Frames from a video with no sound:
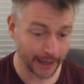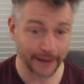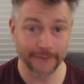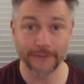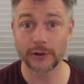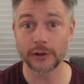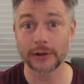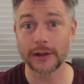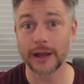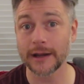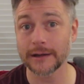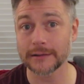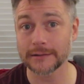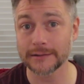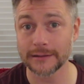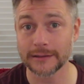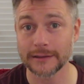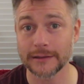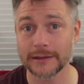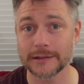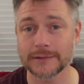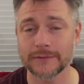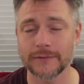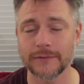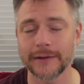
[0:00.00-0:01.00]
If you liked
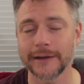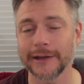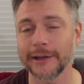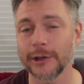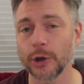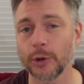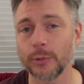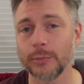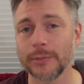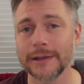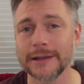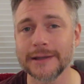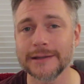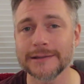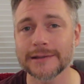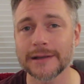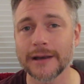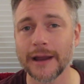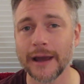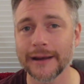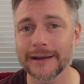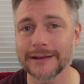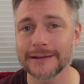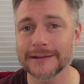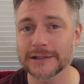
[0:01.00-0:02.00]
this video, please
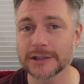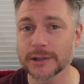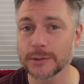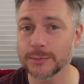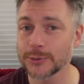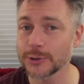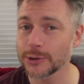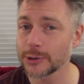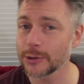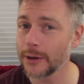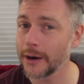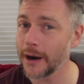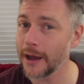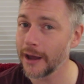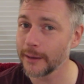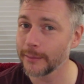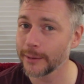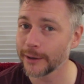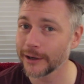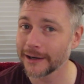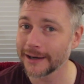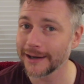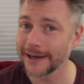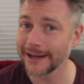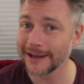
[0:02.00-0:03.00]
like and subscribe
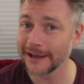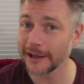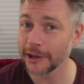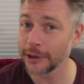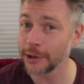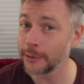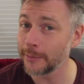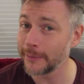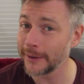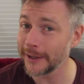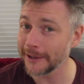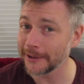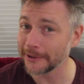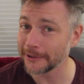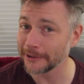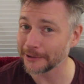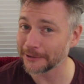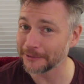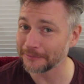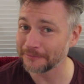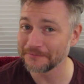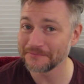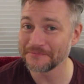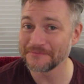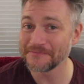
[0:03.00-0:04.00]
and click the
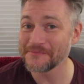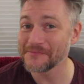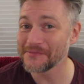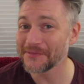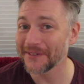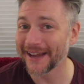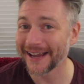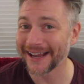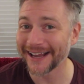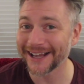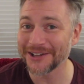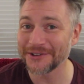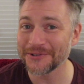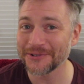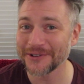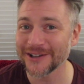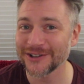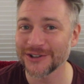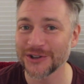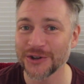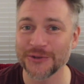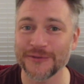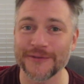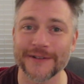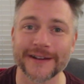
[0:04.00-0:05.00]
bell, and you'll
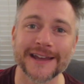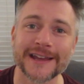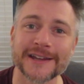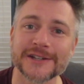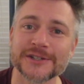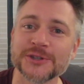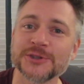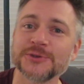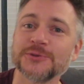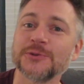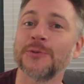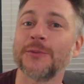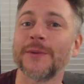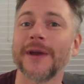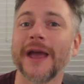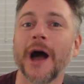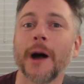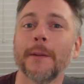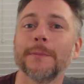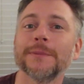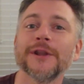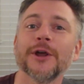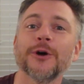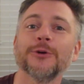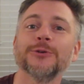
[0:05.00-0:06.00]
get notifications when we
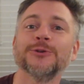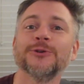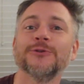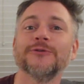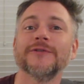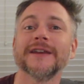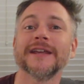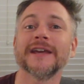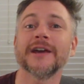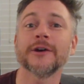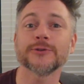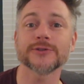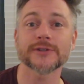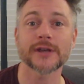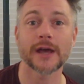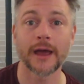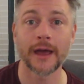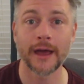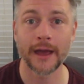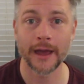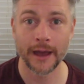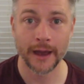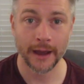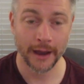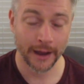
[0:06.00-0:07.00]
upload new videos.
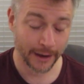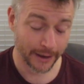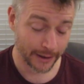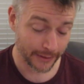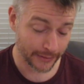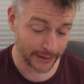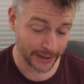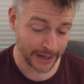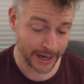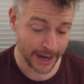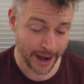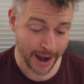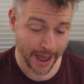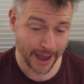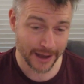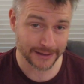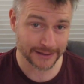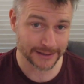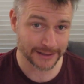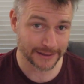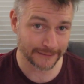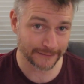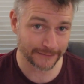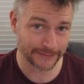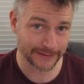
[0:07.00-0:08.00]
The
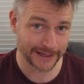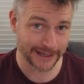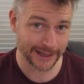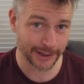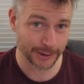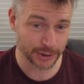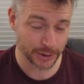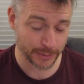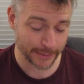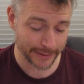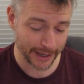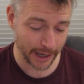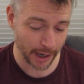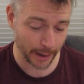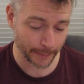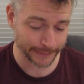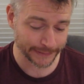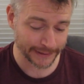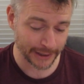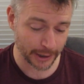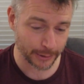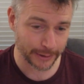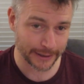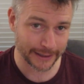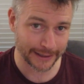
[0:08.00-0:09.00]
next video to be
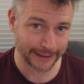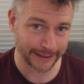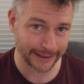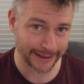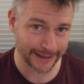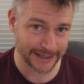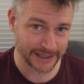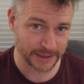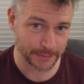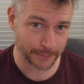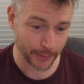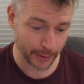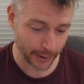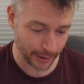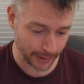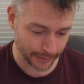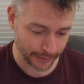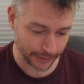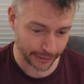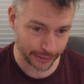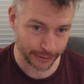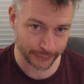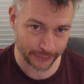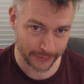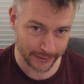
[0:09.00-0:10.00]
uploaded is
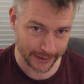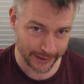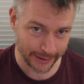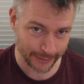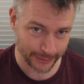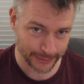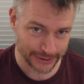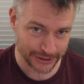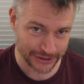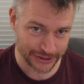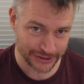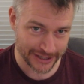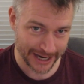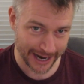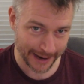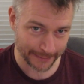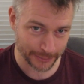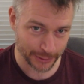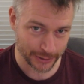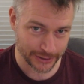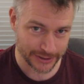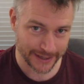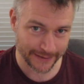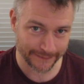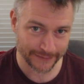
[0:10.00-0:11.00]
part three, which is
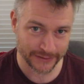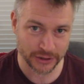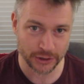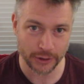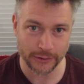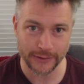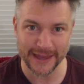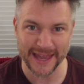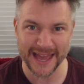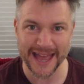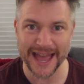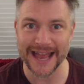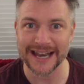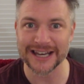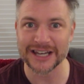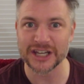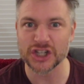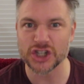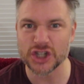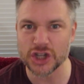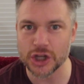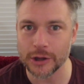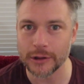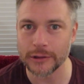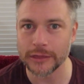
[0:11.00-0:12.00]
chapter seven to the end.
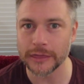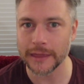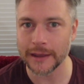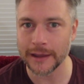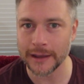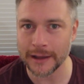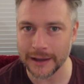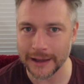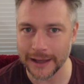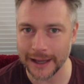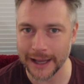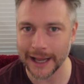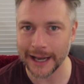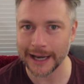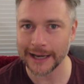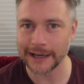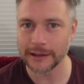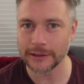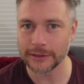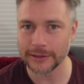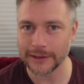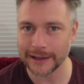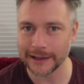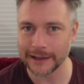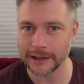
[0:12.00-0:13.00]
Do you think
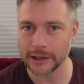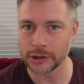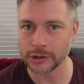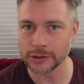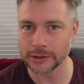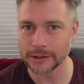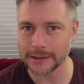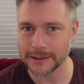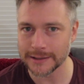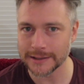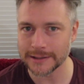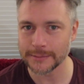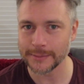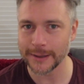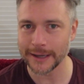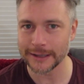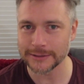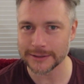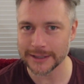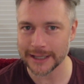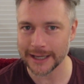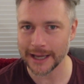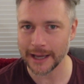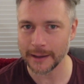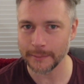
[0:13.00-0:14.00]
anything good is
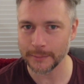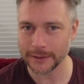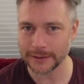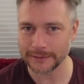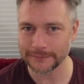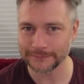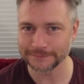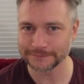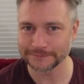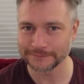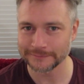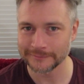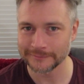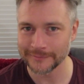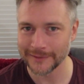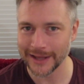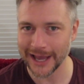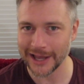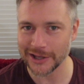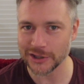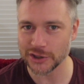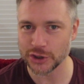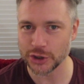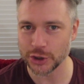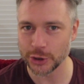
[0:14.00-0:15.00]
about to happen?
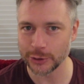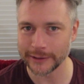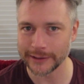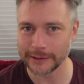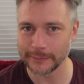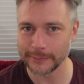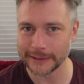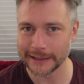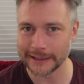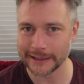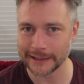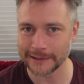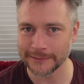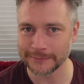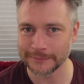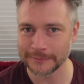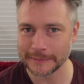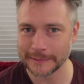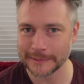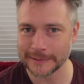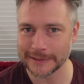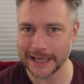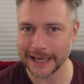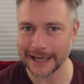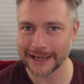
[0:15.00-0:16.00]
As Junie B
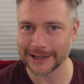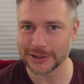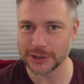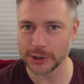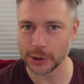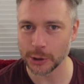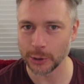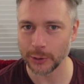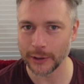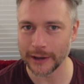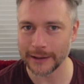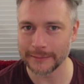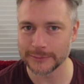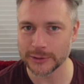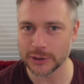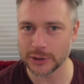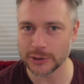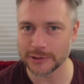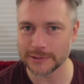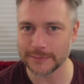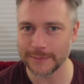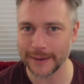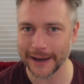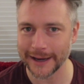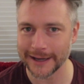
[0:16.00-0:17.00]
takes grape
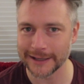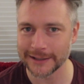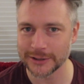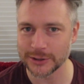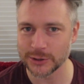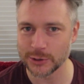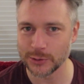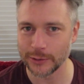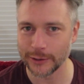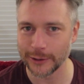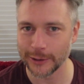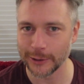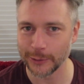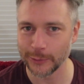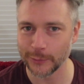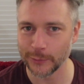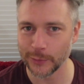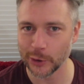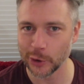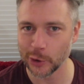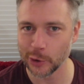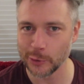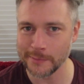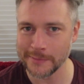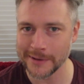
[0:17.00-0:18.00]
juice back into her
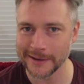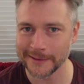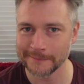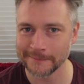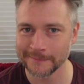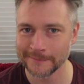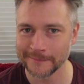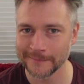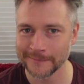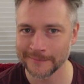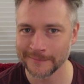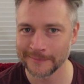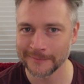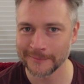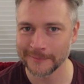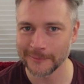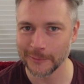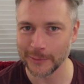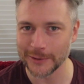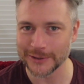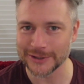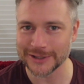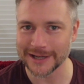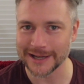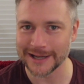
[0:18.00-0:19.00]
room,
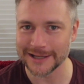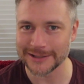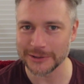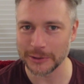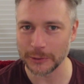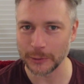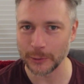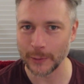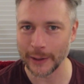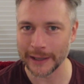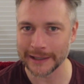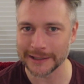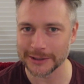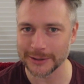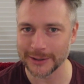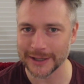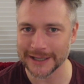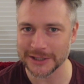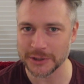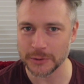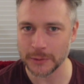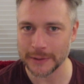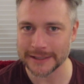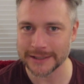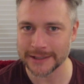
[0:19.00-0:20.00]
where she has her white
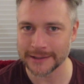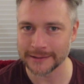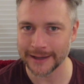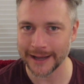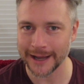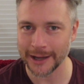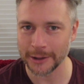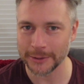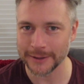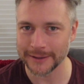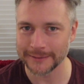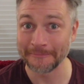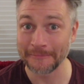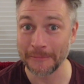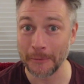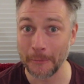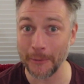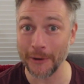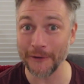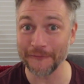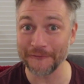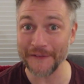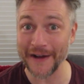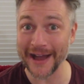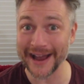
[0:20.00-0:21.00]
graduation gown?
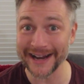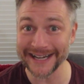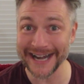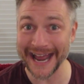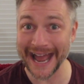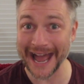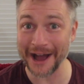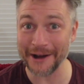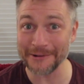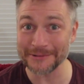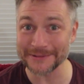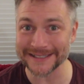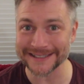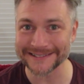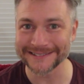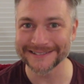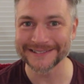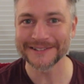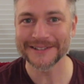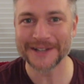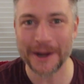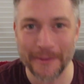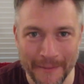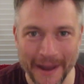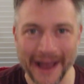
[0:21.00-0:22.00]
We'll find out!
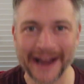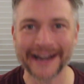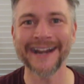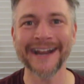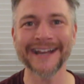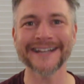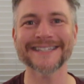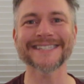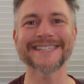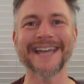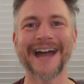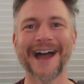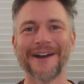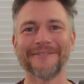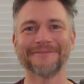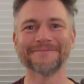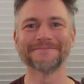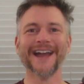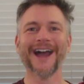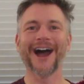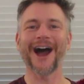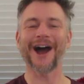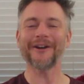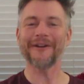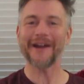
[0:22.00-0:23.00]
Come back next time!
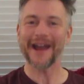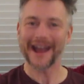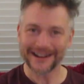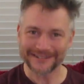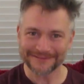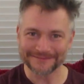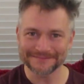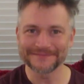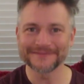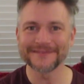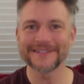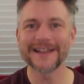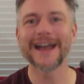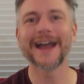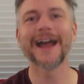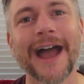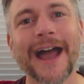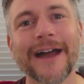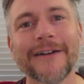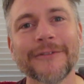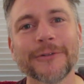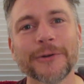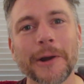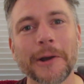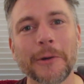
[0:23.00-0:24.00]
All right.
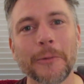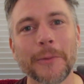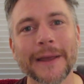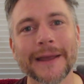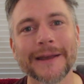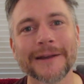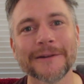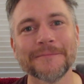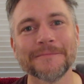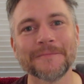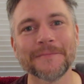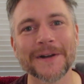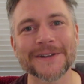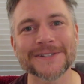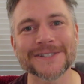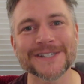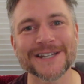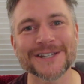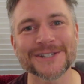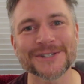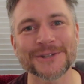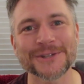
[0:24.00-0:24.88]
Have a great week. I'll see you